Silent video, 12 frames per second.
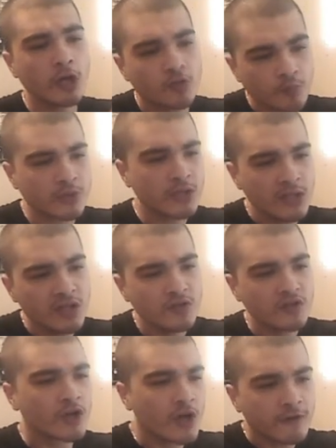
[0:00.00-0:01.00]

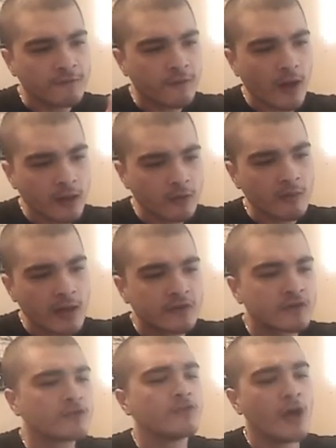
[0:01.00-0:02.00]
please follow
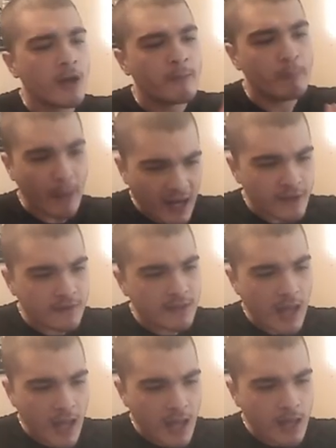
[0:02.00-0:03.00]
us, buy the
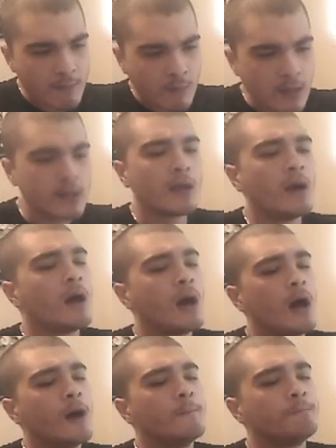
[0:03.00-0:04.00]
game,
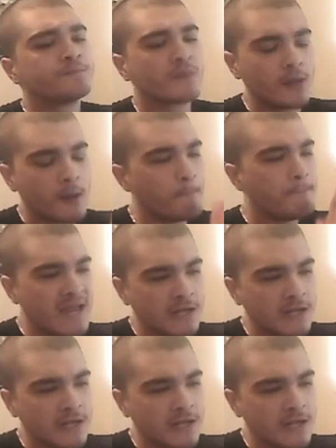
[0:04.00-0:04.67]
make